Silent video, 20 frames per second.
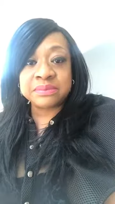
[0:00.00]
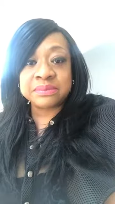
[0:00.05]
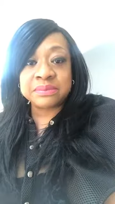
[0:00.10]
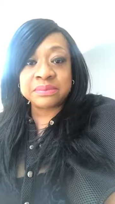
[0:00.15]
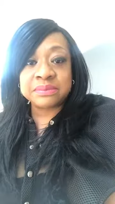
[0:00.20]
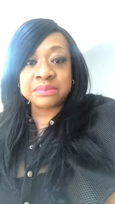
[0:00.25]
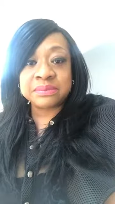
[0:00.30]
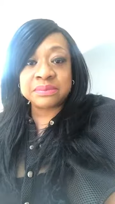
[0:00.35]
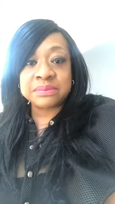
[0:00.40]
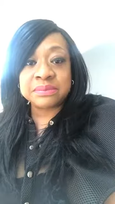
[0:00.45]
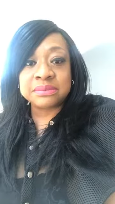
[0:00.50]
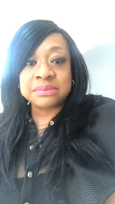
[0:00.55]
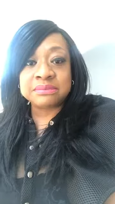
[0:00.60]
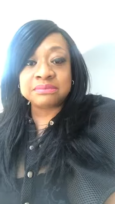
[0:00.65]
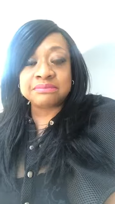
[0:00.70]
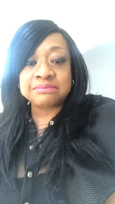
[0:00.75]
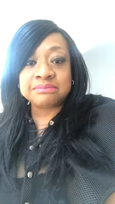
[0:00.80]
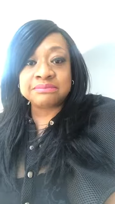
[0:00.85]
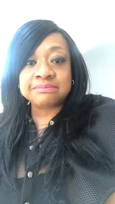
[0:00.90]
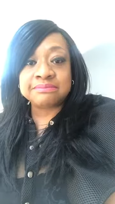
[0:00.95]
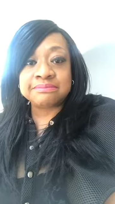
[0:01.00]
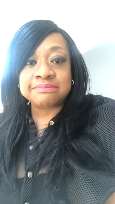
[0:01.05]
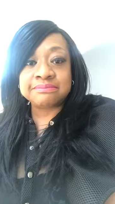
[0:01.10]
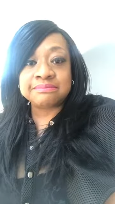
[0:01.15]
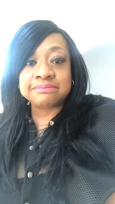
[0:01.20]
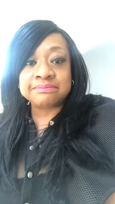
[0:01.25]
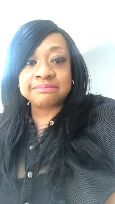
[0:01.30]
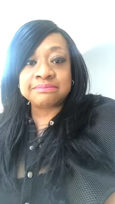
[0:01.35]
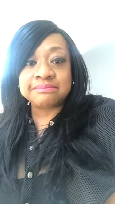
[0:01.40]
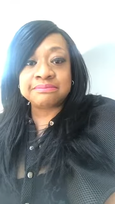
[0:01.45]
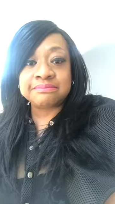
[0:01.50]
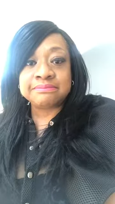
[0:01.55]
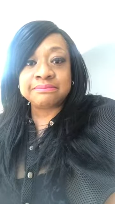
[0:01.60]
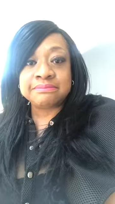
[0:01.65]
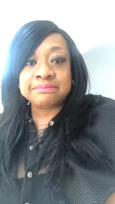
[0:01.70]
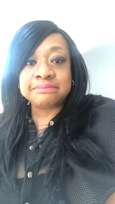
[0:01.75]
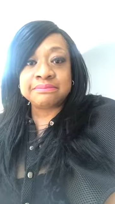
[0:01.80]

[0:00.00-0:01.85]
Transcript: [no speech]